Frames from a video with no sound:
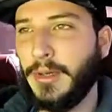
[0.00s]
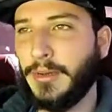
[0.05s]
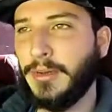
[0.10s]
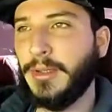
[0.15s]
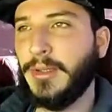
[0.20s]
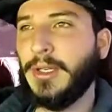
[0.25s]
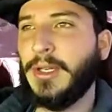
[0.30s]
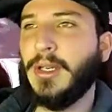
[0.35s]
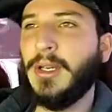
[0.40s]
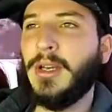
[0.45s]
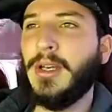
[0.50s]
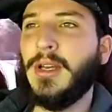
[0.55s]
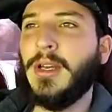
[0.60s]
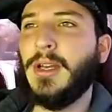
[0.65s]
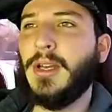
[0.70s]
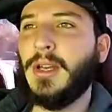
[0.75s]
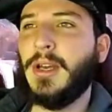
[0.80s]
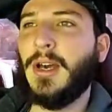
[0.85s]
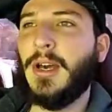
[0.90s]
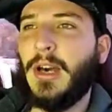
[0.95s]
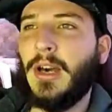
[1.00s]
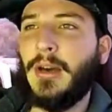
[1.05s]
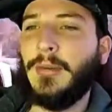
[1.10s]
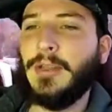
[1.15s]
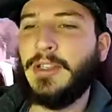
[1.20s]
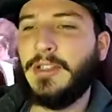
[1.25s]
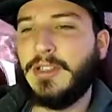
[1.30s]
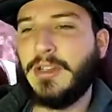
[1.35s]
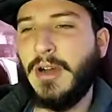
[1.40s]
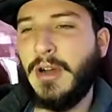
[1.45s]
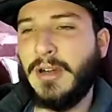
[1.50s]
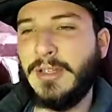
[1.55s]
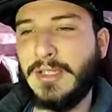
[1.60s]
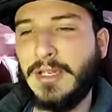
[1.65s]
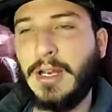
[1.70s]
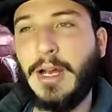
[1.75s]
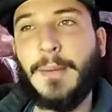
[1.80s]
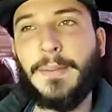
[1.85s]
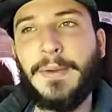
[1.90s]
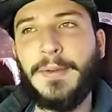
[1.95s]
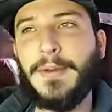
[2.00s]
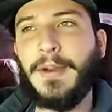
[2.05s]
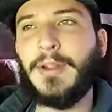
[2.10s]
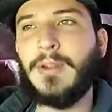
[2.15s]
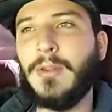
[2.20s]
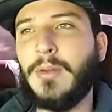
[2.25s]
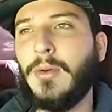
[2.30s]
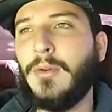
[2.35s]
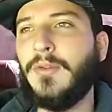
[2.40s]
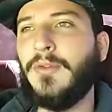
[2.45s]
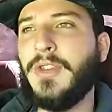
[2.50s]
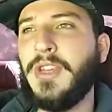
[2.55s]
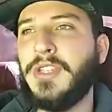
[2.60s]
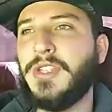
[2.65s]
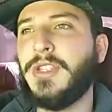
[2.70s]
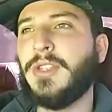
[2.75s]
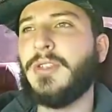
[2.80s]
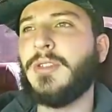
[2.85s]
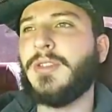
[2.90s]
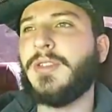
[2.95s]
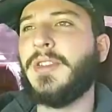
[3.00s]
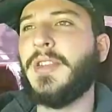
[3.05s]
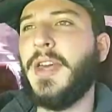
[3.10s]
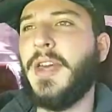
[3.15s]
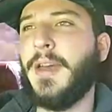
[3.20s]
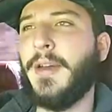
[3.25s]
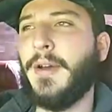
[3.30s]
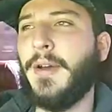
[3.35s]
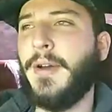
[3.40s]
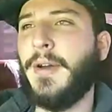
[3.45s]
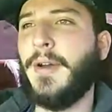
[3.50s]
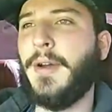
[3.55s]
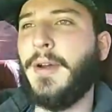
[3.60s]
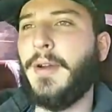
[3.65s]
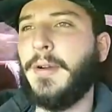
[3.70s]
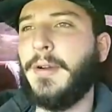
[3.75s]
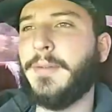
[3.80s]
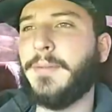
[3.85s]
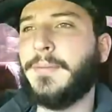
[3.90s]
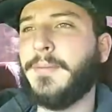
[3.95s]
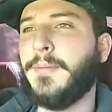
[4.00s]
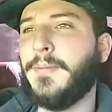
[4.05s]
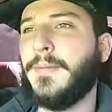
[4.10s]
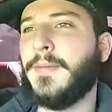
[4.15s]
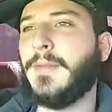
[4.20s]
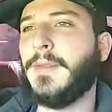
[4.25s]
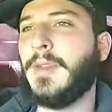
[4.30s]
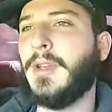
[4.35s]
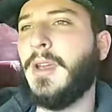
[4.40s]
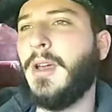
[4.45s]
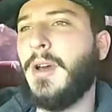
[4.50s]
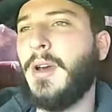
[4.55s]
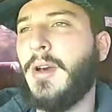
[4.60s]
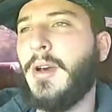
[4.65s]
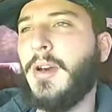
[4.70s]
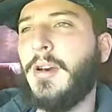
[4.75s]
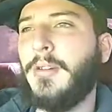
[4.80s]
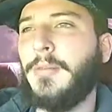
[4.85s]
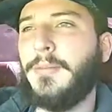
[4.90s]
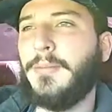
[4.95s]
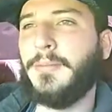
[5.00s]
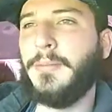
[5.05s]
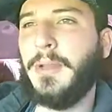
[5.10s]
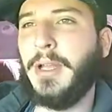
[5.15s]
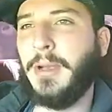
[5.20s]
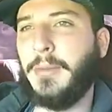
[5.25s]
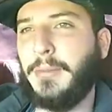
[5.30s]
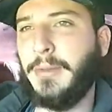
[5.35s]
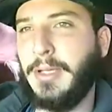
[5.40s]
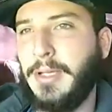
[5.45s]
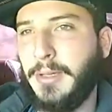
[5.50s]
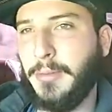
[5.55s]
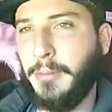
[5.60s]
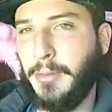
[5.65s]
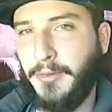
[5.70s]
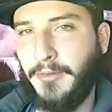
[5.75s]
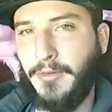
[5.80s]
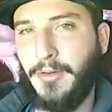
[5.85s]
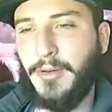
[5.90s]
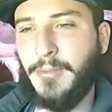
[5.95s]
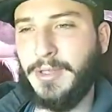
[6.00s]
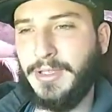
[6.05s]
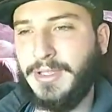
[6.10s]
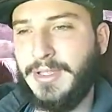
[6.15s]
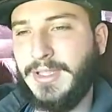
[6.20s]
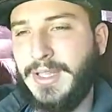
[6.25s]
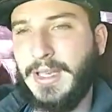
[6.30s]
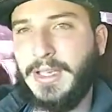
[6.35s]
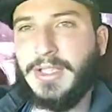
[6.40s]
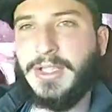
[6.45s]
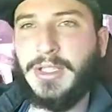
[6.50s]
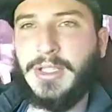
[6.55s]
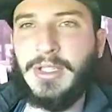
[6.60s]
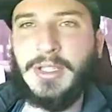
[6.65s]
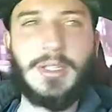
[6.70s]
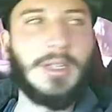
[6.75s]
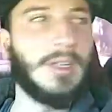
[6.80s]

And this car has a couple of other cool features that are like in the performance section.